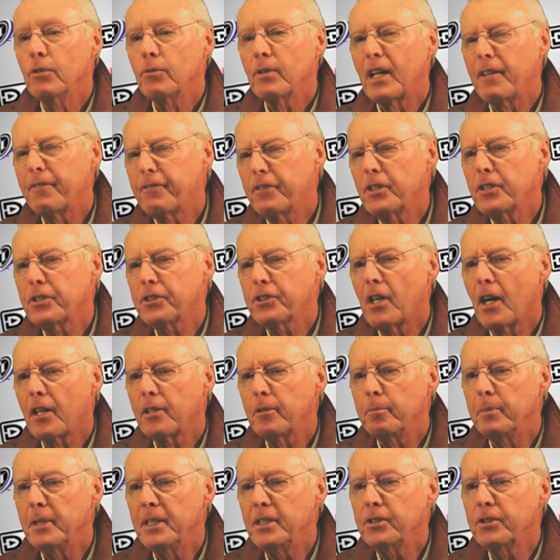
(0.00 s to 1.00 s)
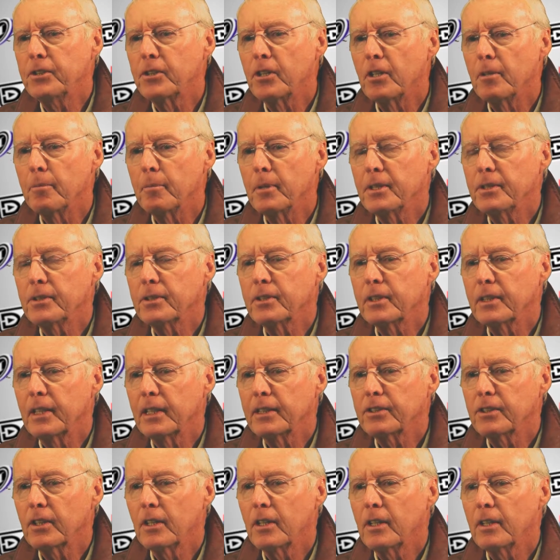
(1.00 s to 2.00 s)
when I first saw the beach tournaments and I
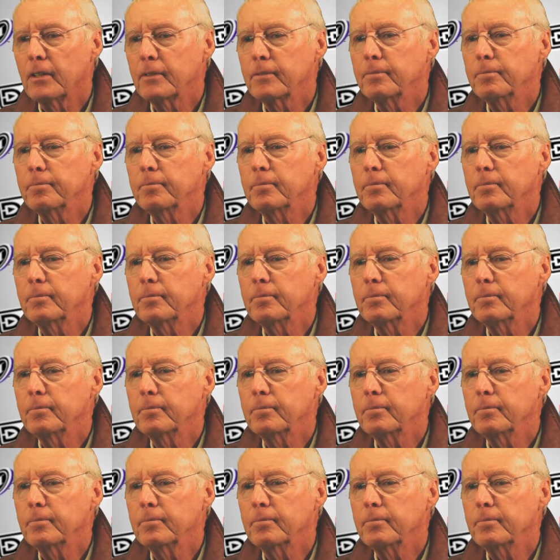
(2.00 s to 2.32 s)
saw